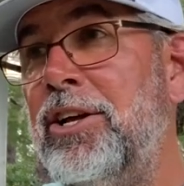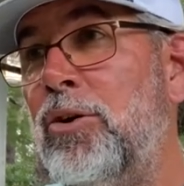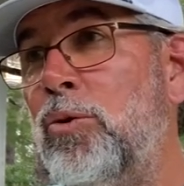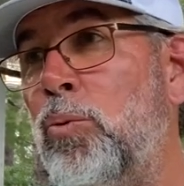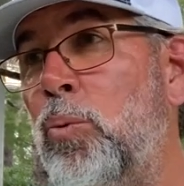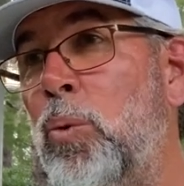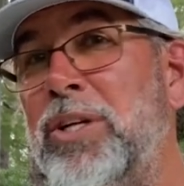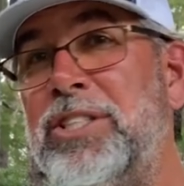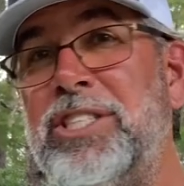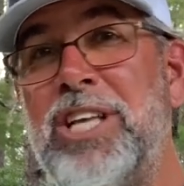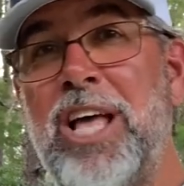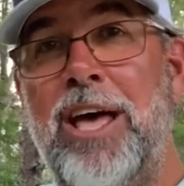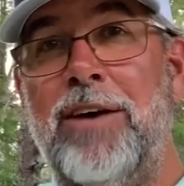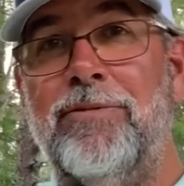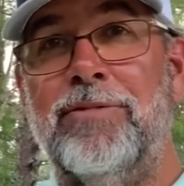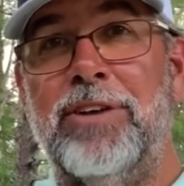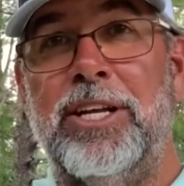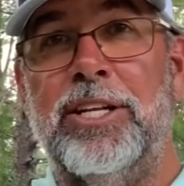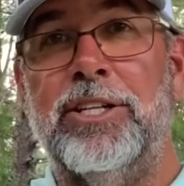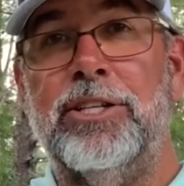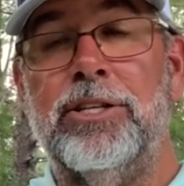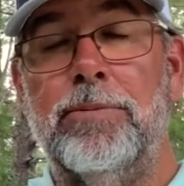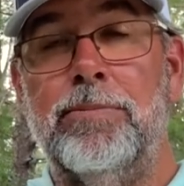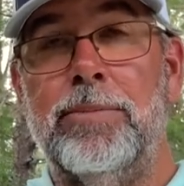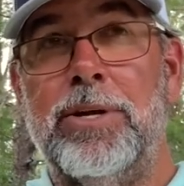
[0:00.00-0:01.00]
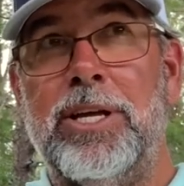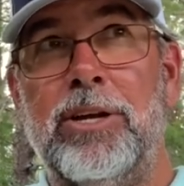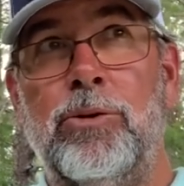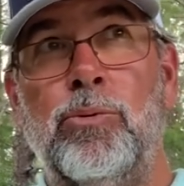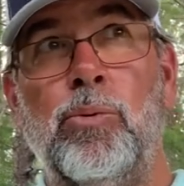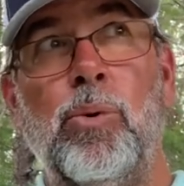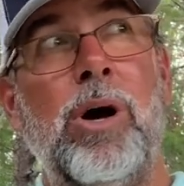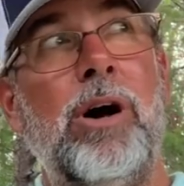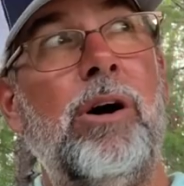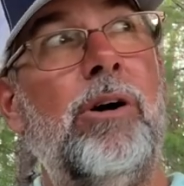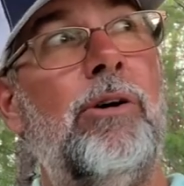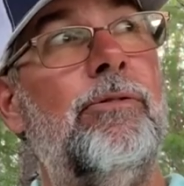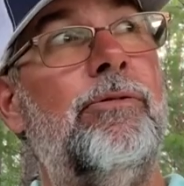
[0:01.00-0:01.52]
What's heavy to me?
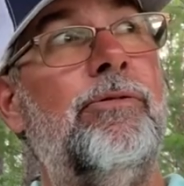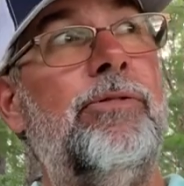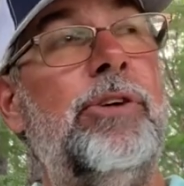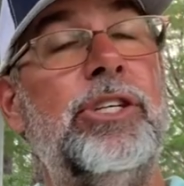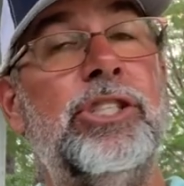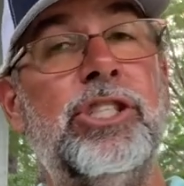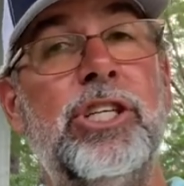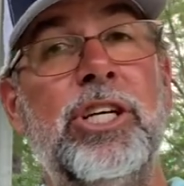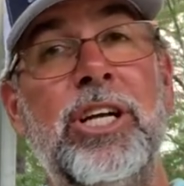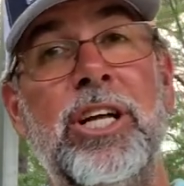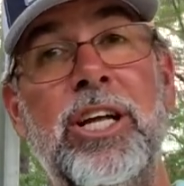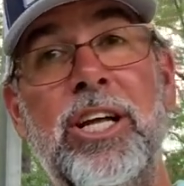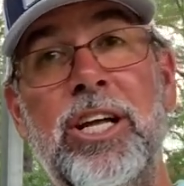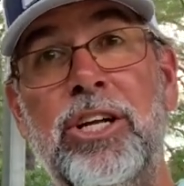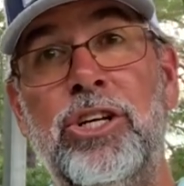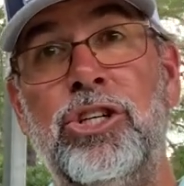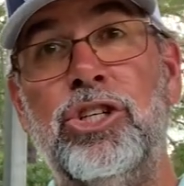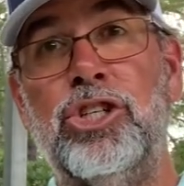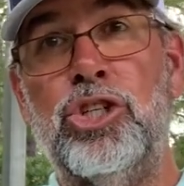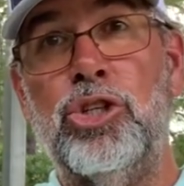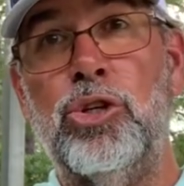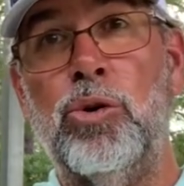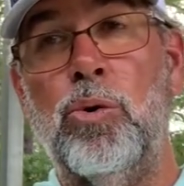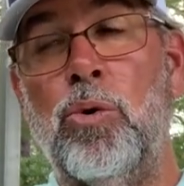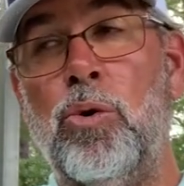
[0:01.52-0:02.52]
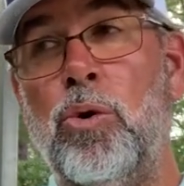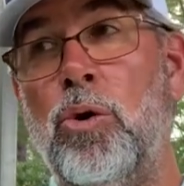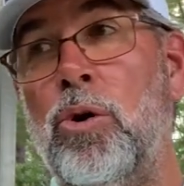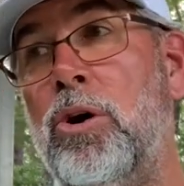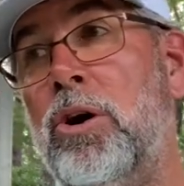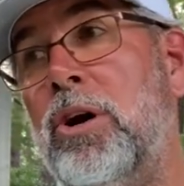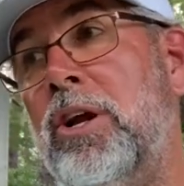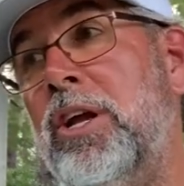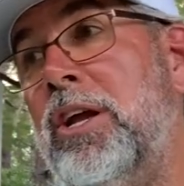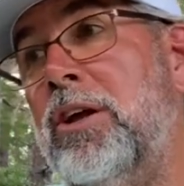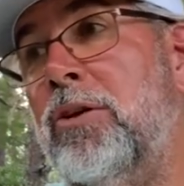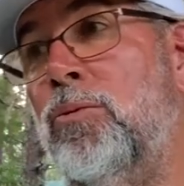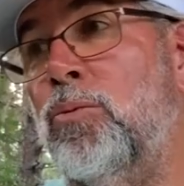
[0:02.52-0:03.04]
Well, fishing inshore
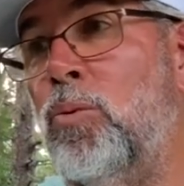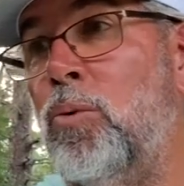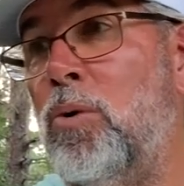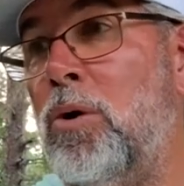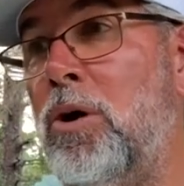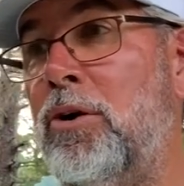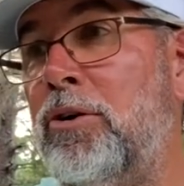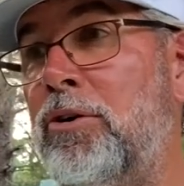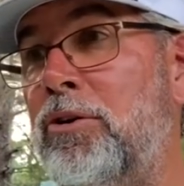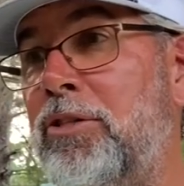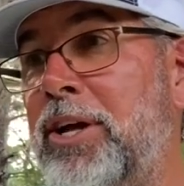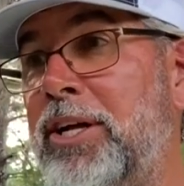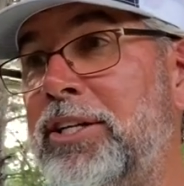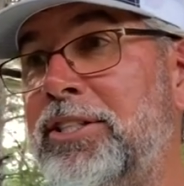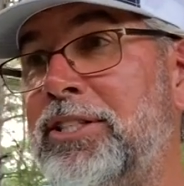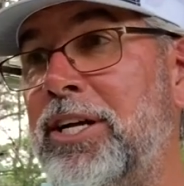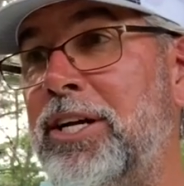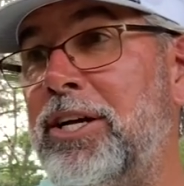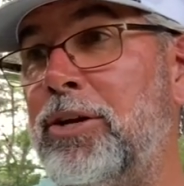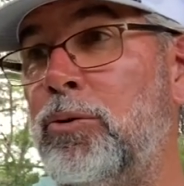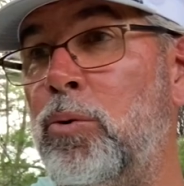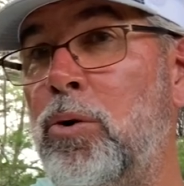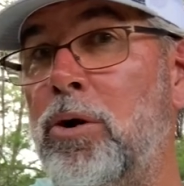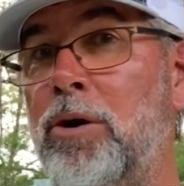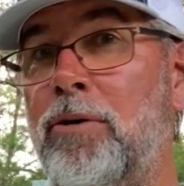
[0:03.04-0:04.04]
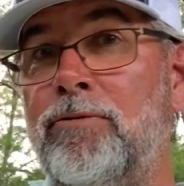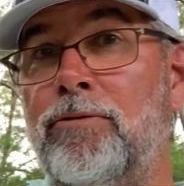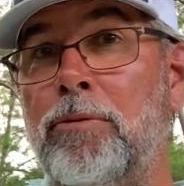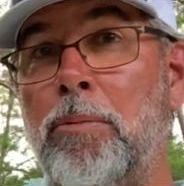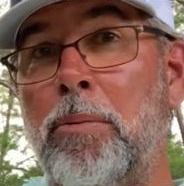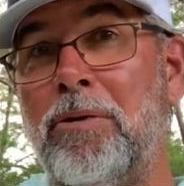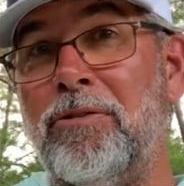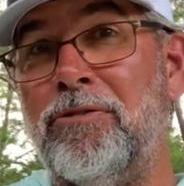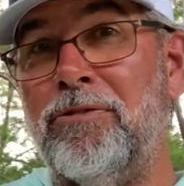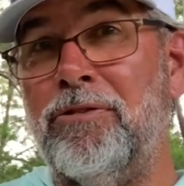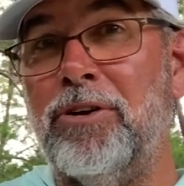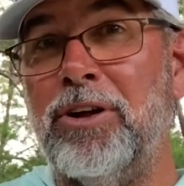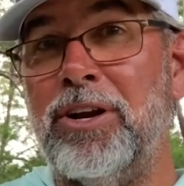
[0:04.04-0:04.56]
in water that's anywhere from a
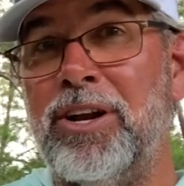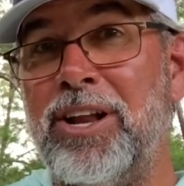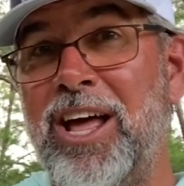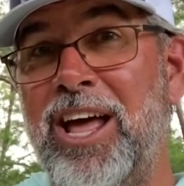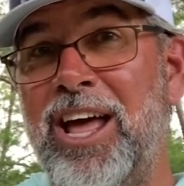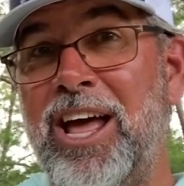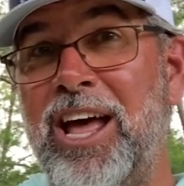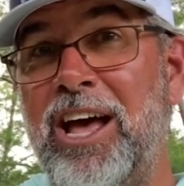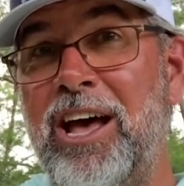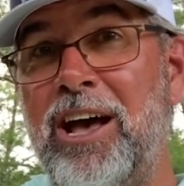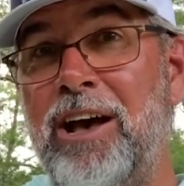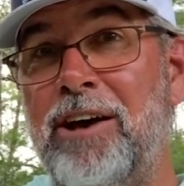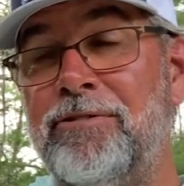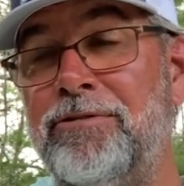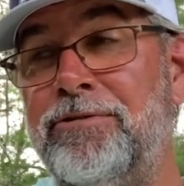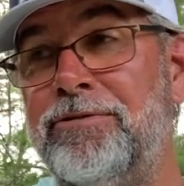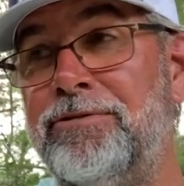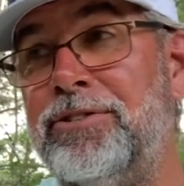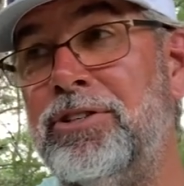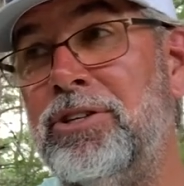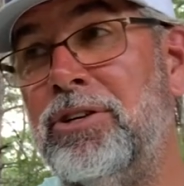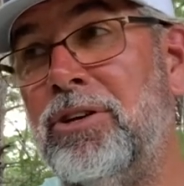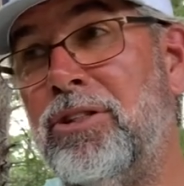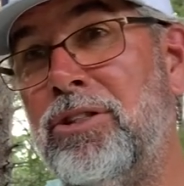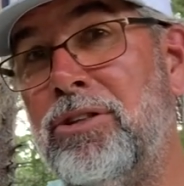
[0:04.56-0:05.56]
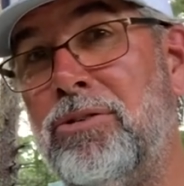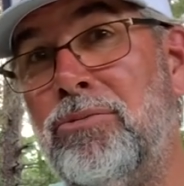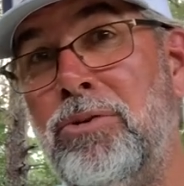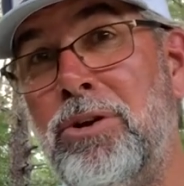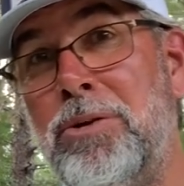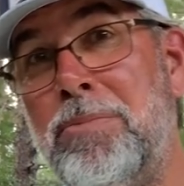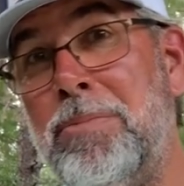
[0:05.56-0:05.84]
foot and a half to three,